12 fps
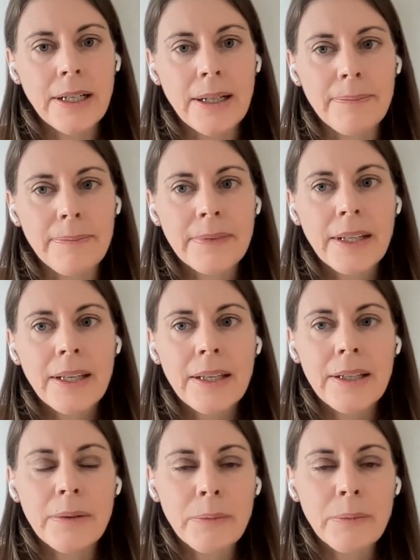
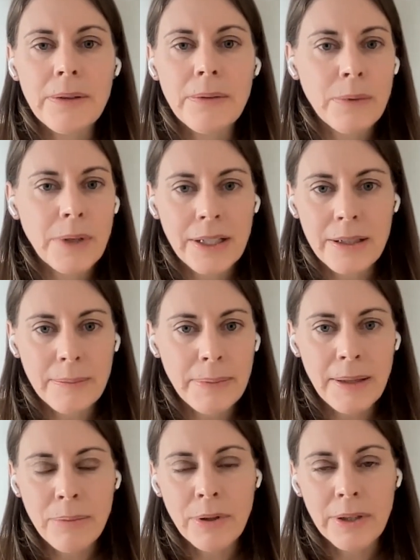You know, one of the
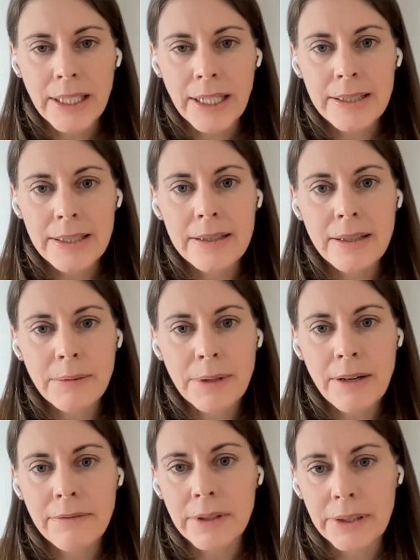important lessons that
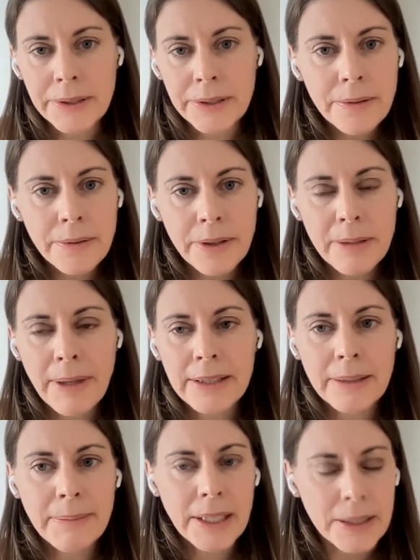we have learned throughout the
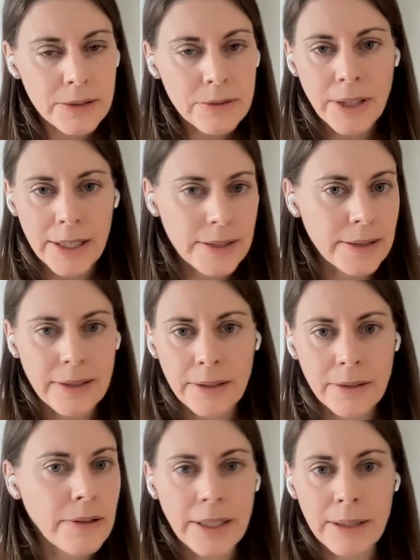pandemic is trust is
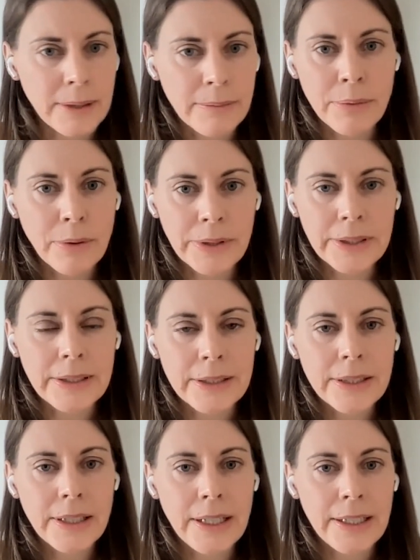incredibly
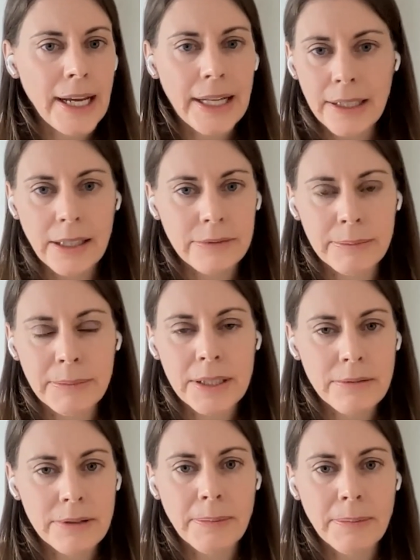important in any
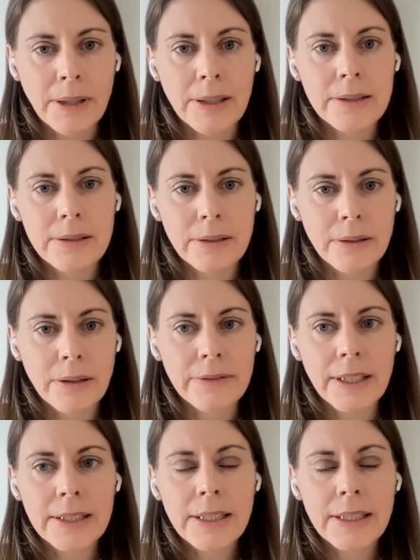government's response to
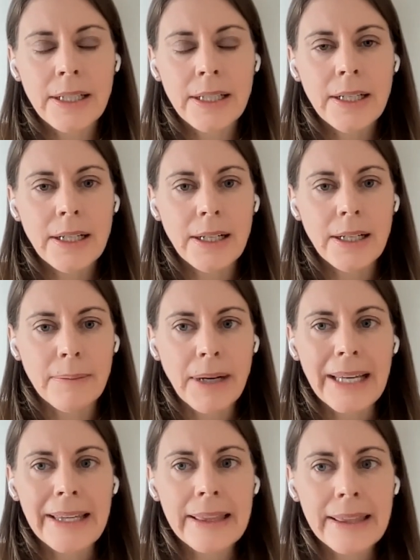COVID.
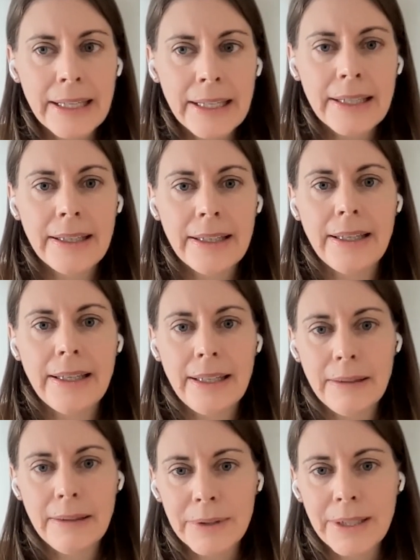I think
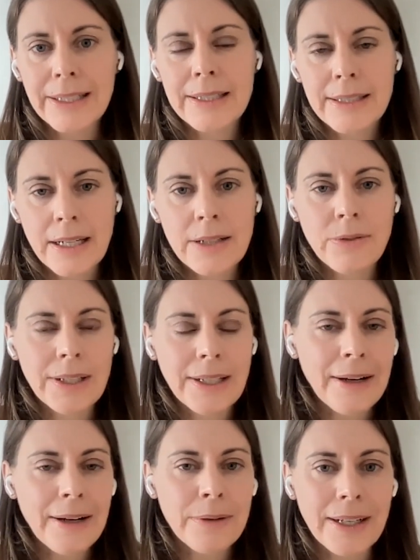we're at a stage right
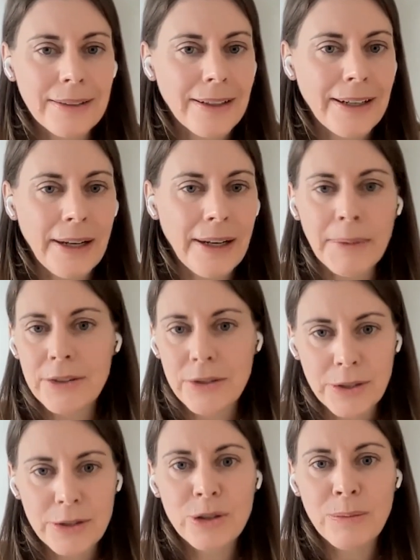now that I'm not
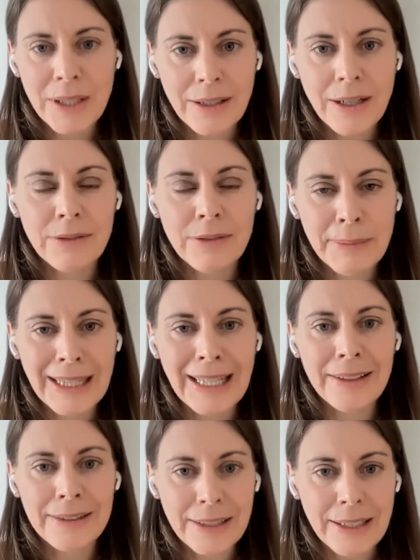sure it should be a
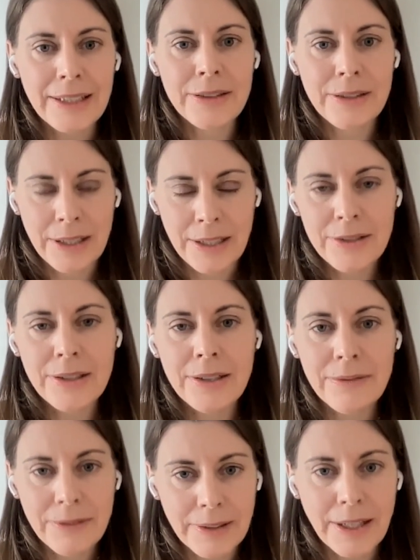government-led
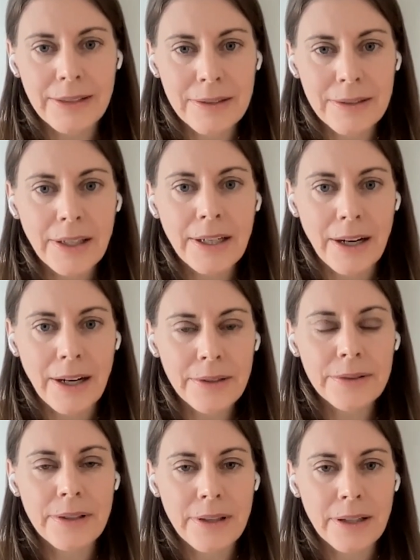initiative necessarily
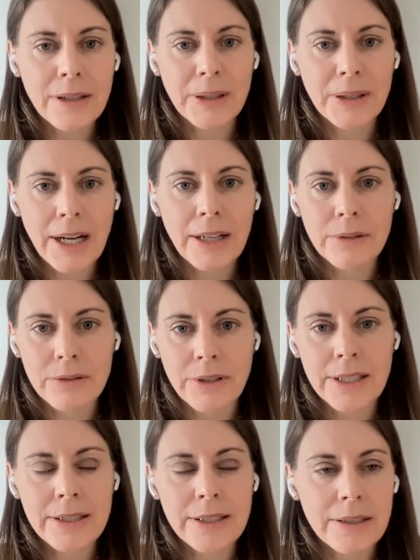either to think about how to
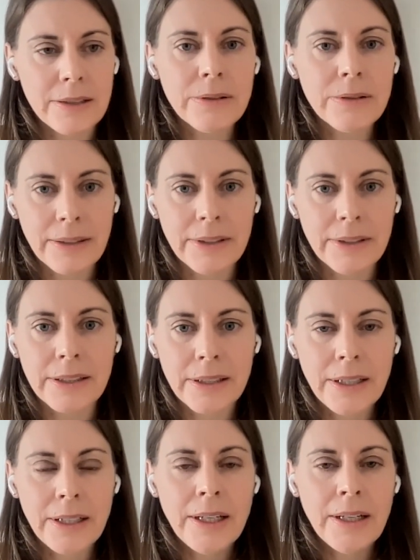address this issue, given
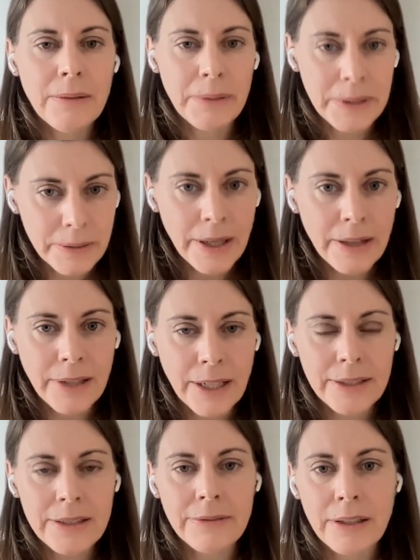we do have
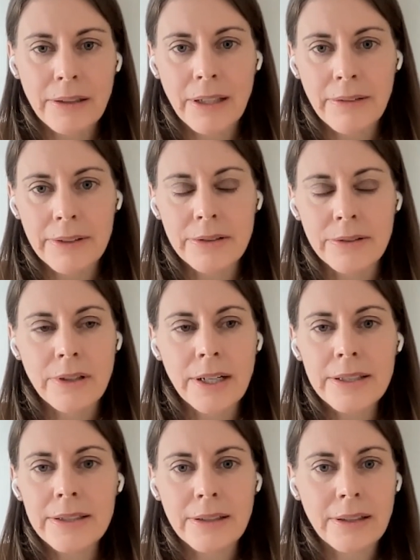relatively low levels of
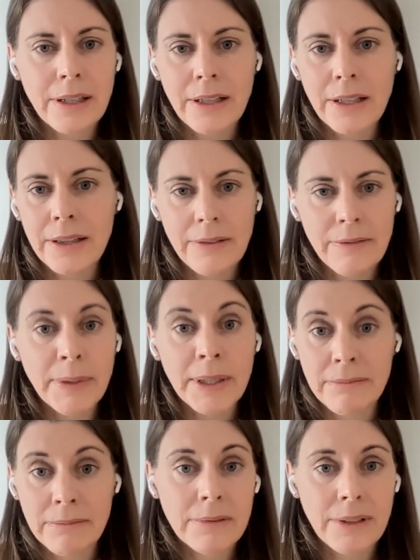trust and that they've
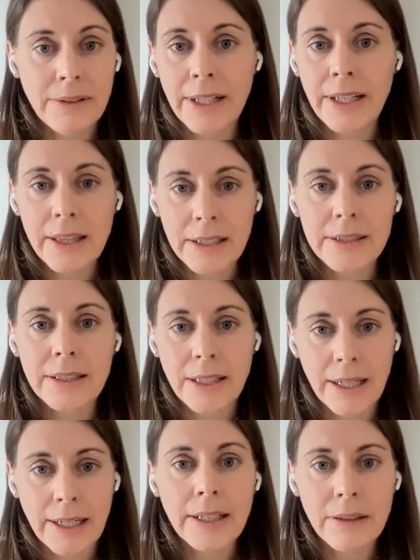been, if anything,
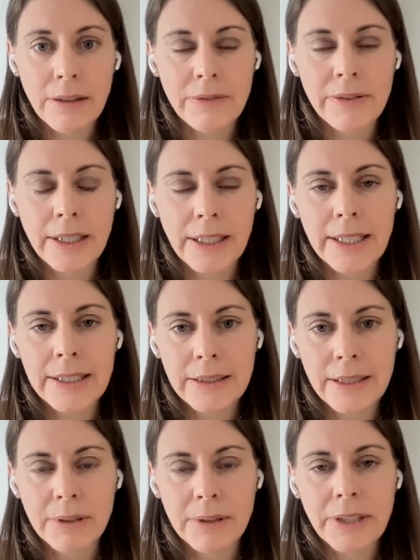declining over the
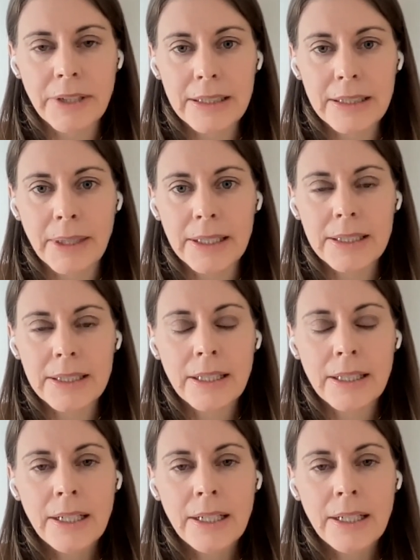last couple of weeks and months.